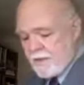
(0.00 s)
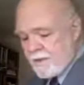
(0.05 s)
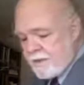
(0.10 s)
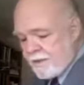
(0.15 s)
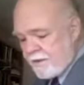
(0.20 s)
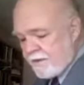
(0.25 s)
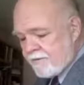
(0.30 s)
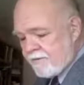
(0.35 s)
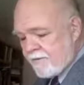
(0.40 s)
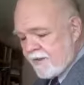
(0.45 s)

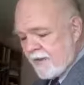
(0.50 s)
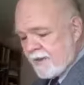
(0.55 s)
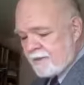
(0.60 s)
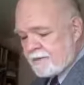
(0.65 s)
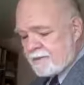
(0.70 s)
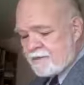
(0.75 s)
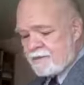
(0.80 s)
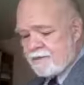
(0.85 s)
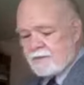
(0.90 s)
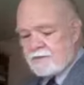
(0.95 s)
In
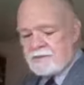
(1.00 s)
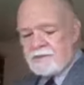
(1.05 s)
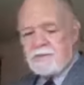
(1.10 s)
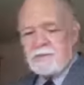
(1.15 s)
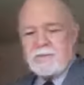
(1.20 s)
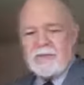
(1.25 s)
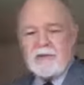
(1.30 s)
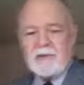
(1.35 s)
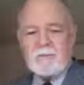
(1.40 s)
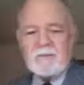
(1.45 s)
fact, there's a
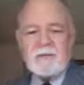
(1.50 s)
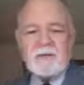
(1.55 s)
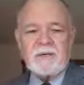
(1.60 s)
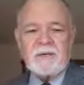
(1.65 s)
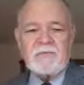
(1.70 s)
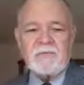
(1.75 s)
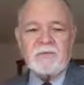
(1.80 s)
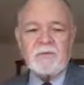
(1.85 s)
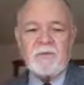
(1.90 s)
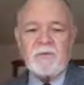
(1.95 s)

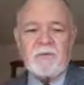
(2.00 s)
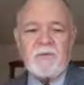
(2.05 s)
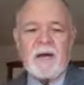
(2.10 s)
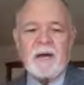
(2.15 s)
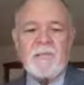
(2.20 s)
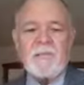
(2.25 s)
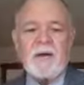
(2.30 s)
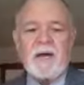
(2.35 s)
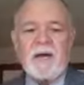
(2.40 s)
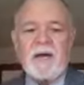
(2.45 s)
statement from the
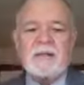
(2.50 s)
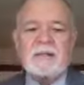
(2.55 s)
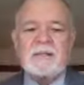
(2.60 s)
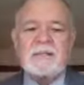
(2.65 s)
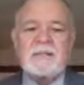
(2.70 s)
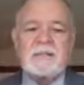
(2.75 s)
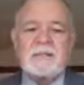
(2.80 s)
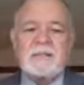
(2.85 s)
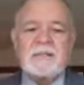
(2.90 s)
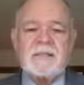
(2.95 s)
rabbis
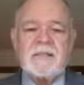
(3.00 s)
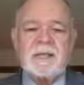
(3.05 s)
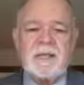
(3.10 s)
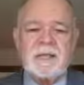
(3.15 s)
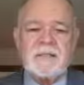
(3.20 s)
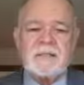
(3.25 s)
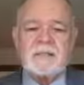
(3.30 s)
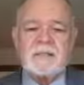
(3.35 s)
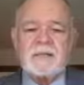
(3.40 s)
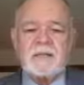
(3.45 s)
that
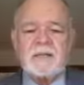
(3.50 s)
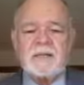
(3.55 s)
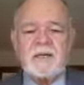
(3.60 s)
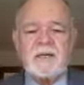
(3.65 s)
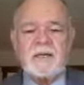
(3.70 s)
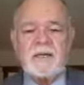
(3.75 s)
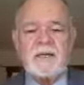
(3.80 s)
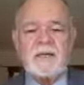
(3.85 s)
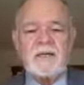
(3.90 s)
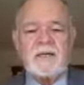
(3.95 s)
says that
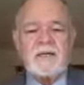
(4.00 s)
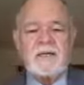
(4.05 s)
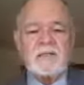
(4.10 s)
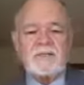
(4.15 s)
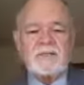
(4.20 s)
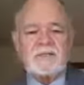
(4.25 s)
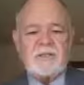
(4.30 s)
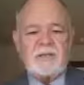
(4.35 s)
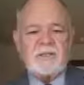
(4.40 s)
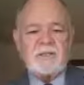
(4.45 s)

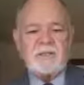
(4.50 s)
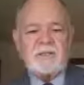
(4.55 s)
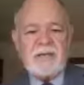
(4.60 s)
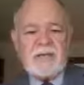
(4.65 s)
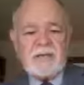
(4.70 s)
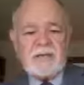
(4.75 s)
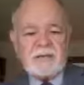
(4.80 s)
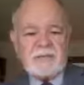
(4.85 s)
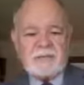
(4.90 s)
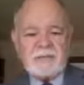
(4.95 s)
just
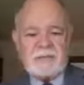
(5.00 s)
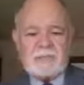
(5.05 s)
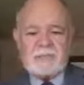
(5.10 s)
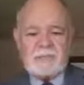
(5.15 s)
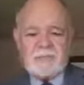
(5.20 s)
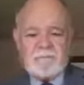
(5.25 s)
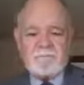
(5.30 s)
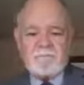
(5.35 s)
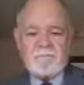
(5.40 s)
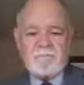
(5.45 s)
as
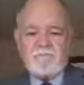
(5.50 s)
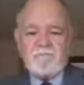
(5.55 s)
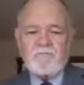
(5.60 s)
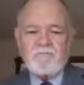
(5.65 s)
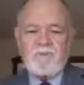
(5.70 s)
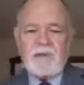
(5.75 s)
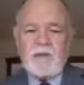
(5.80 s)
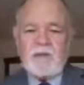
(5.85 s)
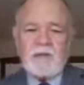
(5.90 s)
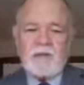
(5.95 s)

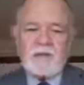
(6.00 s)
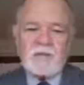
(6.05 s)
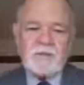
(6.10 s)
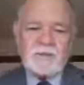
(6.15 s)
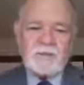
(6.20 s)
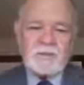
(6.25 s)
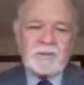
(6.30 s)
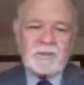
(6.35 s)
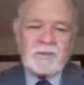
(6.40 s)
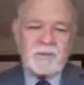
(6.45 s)
a
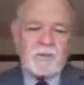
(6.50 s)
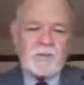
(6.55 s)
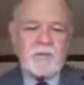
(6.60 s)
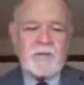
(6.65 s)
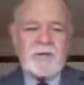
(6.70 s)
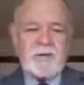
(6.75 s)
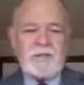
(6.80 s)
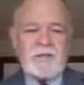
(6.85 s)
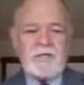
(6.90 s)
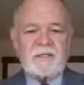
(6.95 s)
Jewish
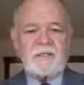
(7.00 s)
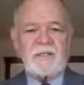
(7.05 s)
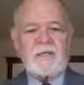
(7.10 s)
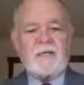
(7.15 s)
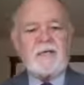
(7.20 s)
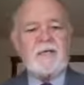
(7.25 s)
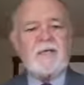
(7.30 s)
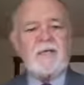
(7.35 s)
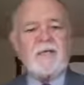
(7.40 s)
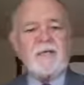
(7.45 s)
woman is
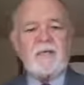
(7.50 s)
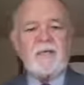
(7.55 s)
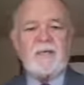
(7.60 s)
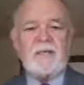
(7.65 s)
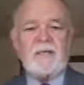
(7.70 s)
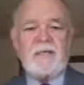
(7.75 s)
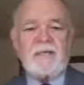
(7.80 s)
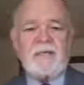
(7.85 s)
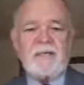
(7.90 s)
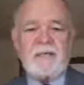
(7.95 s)

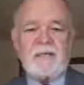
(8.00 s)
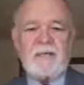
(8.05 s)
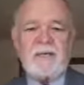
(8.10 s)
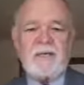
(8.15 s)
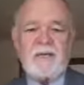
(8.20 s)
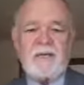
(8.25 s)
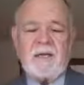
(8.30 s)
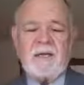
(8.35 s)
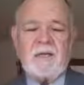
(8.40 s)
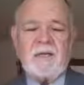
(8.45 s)
unclean
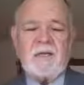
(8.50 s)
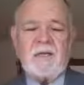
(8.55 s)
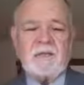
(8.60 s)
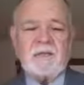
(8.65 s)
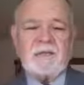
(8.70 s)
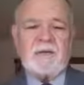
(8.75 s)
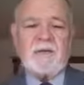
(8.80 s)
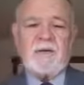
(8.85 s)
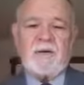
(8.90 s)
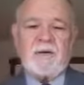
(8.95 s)

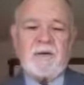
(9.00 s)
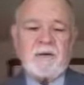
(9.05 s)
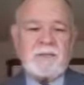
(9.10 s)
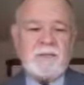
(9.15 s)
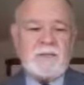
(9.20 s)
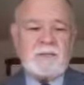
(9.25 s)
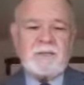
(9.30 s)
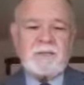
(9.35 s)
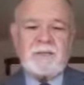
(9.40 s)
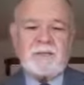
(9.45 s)
during her
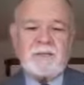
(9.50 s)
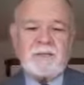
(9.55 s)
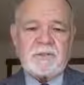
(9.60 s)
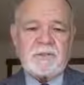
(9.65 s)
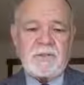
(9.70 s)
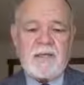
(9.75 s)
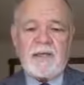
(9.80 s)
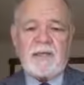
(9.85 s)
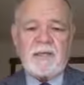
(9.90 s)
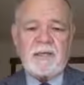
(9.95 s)
menstrual
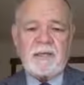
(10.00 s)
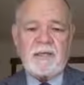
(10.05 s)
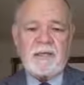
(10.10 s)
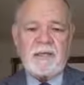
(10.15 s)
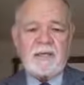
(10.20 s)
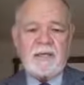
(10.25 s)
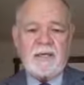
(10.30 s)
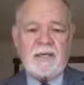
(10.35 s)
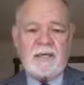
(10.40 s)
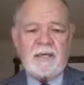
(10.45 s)
cycle,
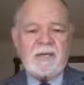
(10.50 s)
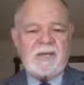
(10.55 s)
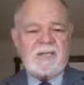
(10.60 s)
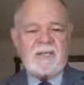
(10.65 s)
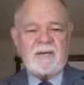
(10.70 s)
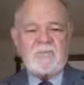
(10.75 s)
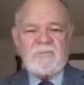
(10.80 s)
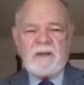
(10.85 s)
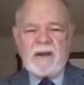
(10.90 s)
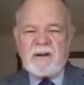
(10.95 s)

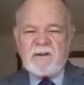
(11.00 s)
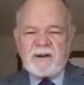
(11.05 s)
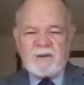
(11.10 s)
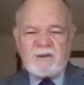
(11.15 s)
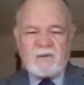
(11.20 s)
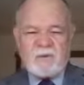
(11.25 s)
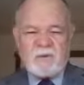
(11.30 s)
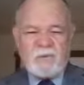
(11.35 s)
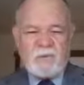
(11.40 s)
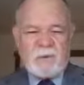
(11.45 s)

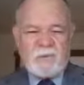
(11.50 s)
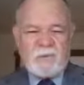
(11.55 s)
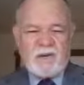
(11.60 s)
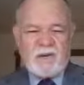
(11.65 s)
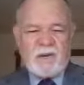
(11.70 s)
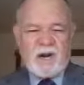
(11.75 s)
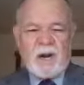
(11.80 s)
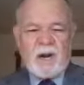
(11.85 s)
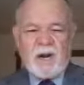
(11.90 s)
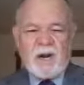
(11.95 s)
Samaritan
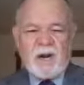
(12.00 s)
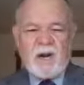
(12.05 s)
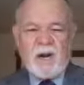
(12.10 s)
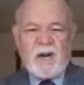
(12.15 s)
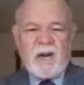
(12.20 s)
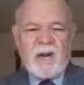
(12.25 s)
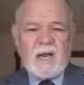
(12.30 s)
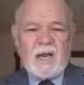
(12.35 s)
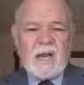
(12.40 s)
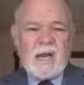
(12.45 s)
women are
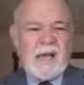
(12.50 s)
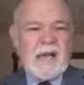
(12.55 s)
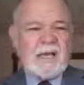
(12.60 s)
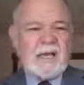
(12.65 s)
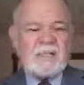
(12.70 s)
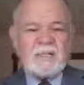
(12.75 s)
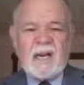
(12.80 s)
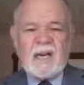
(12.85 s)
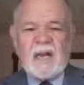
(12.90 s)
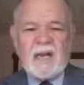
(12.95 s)

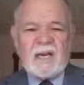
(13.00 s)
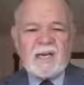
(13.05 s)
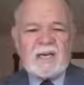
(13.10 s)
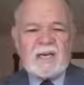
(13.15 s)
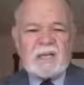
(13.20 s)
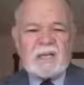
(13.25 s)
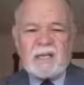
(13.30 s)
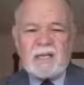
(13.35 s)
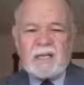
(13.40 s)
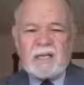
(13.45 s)
as
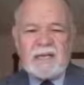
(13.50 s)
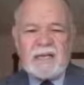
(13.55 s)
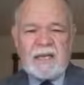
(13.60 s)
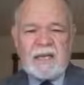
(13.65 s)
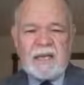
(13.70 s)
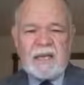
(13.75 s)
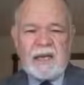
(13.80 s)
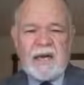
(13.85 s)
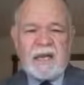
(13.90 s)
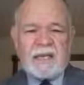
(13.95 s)

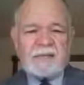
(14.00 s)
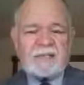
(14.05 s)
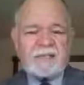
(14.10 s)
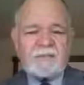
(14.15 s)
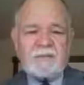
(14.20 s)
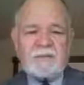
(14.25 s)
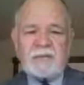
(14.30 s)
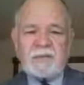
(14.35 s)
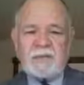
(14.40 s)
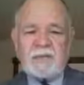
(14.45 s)
unclean as a
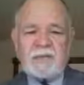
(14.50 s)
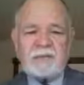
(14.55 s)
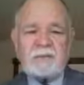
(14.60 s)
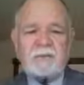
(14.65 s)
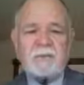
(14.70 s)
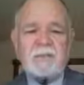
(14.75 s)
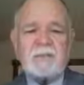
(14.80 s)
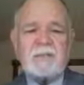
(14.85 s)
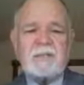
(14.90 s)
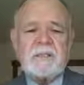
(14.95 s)

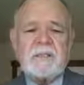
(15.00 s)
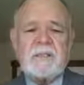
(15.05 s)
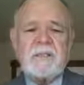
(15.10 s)
menstruant